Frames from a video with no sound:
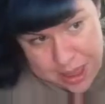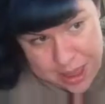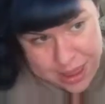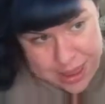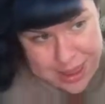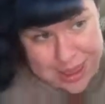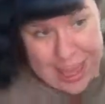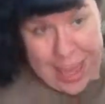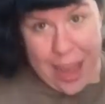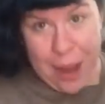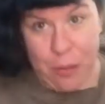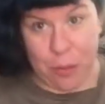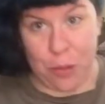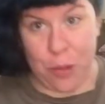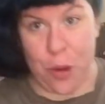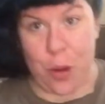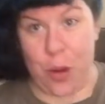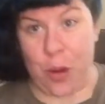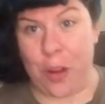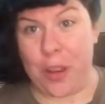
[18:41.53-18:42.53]
that
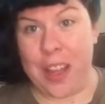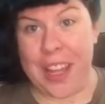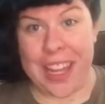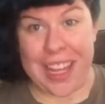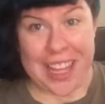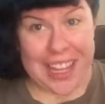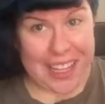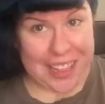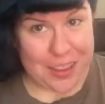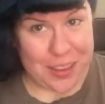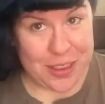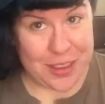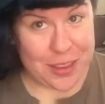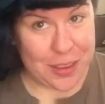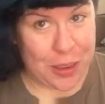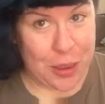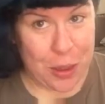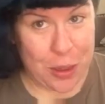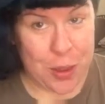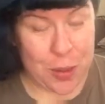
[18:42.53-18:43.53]
roll. It
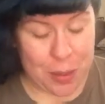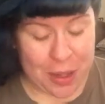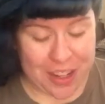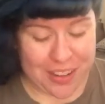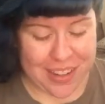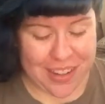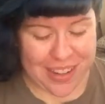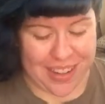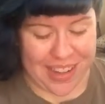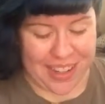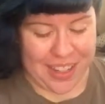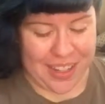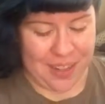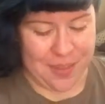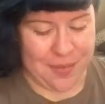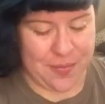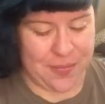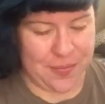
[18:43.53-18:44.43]
looks weird, I know.